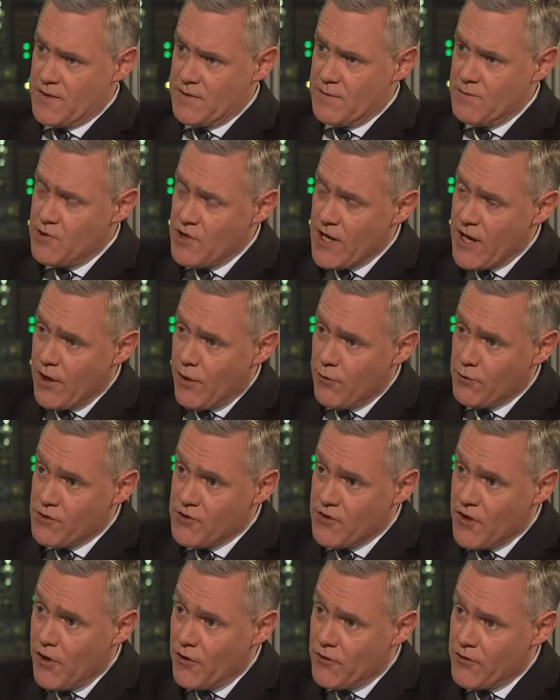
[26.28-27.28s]

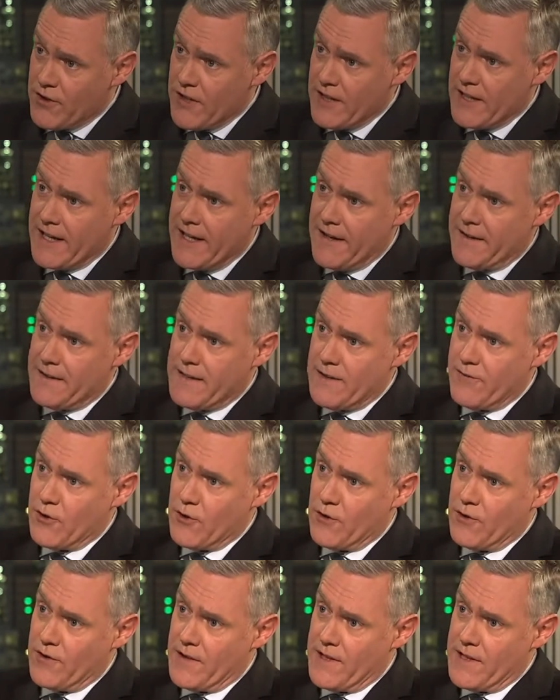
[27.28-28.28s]
shareholders aren't going to get a
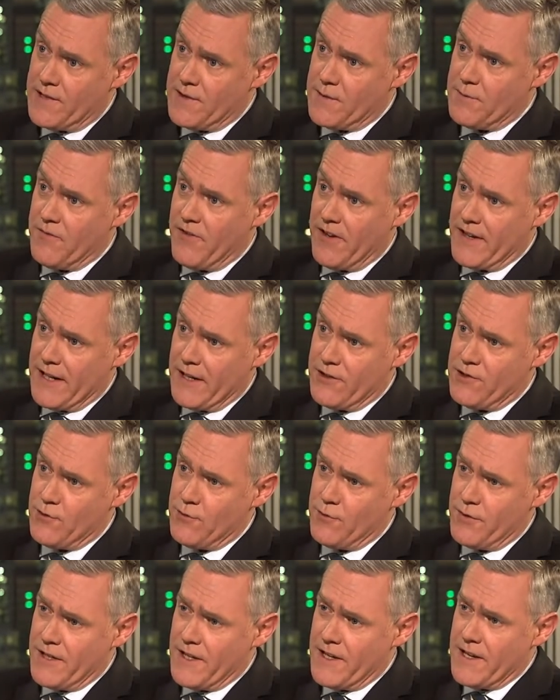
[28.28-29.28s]
dividend this
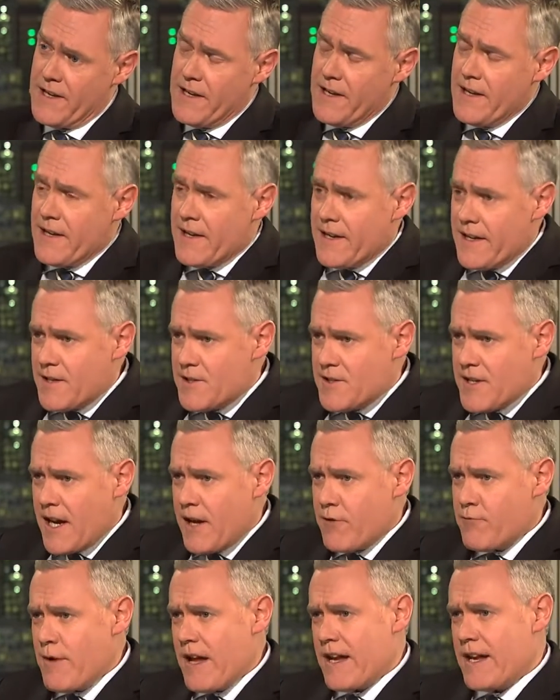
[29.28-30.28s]
financial year. Is
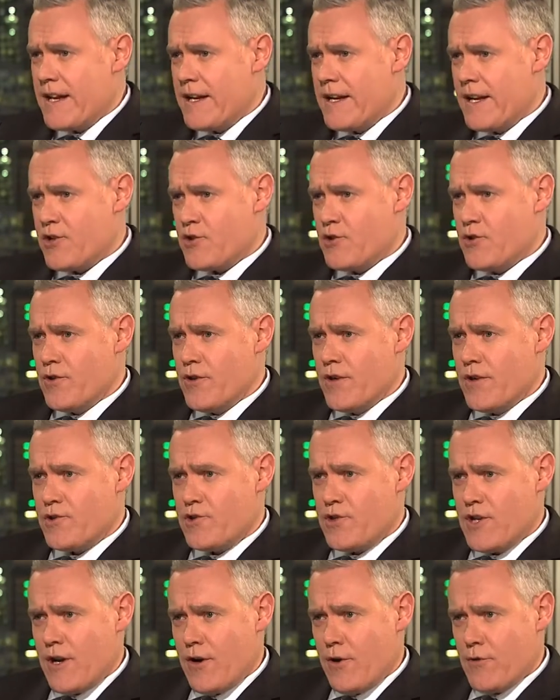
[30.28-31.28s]
that a recognition that
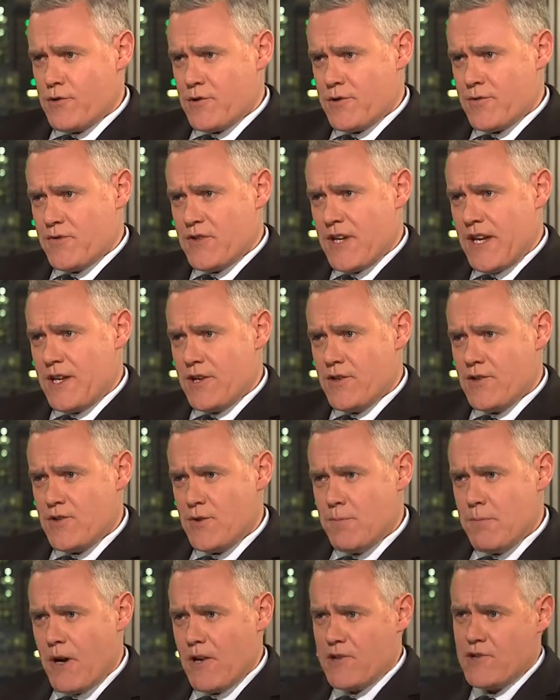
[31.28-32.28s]
shareholders have taken
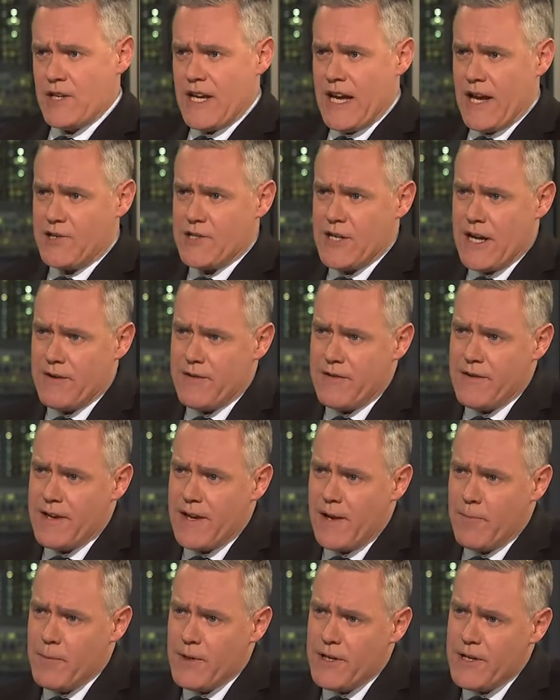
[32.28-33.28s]
too much cash out of the
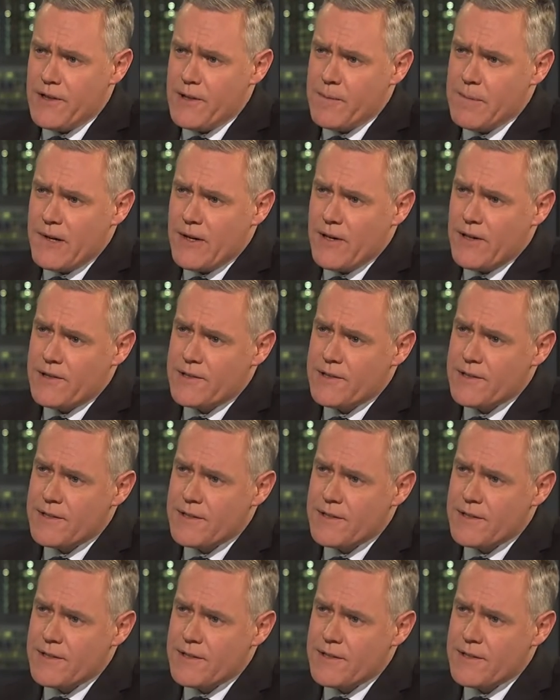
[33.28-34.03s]
company in the past?